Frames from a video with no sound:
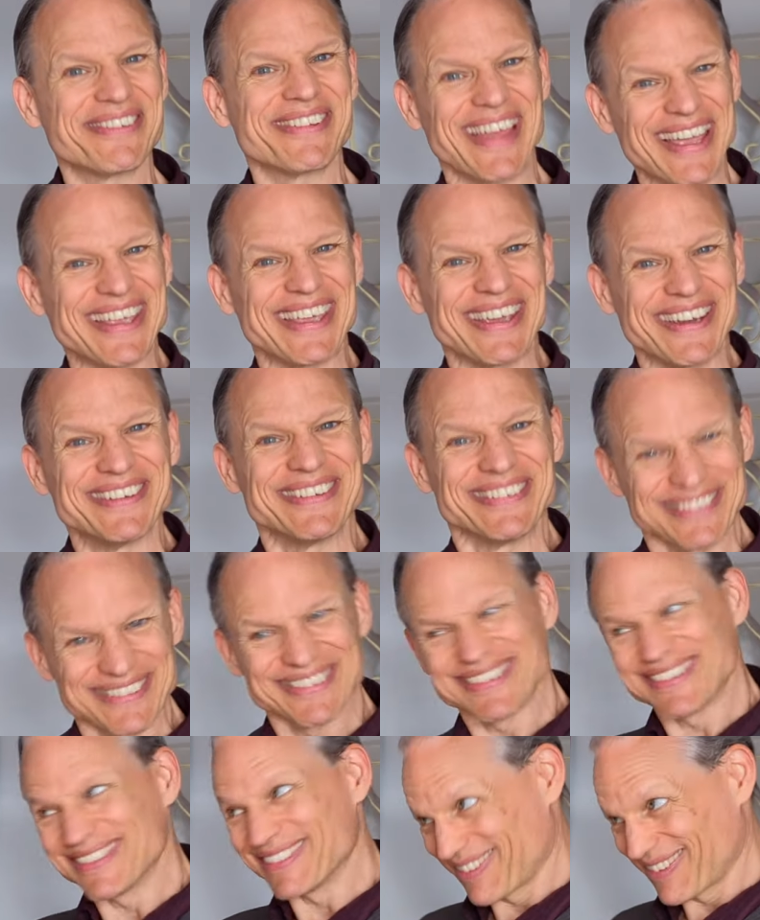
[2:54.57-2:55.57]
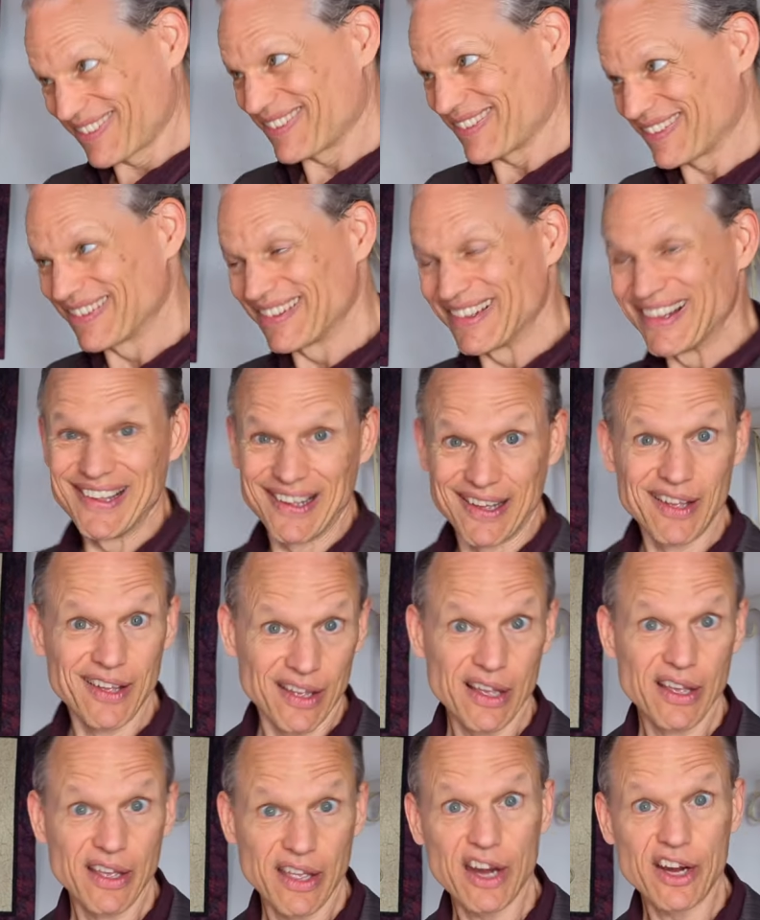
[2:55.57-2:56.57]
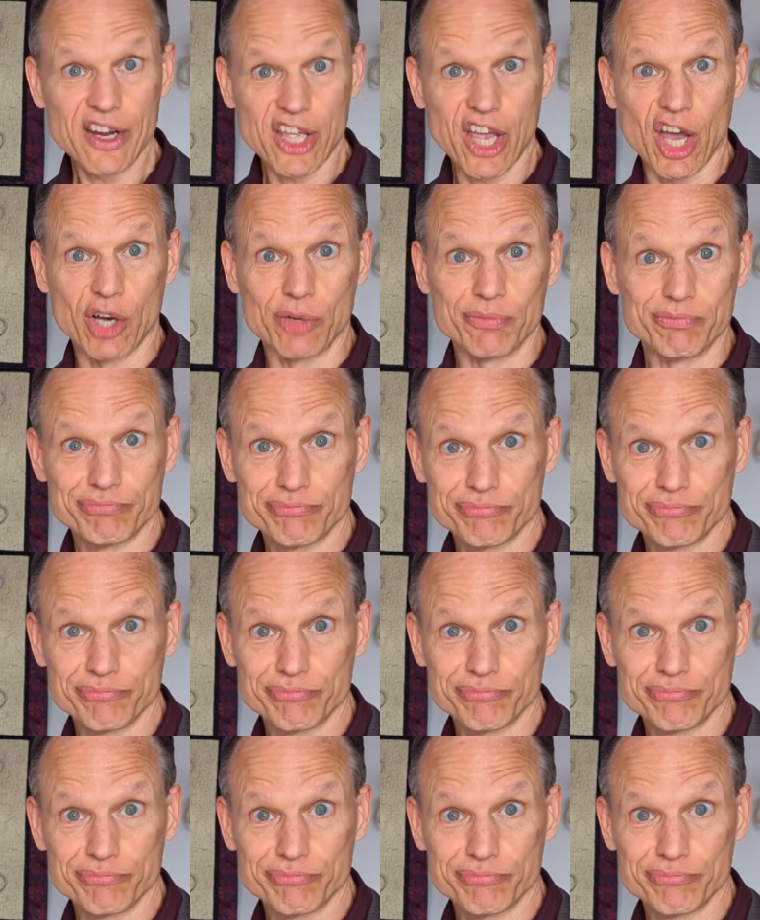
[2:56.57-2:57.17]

Thank you. There you go.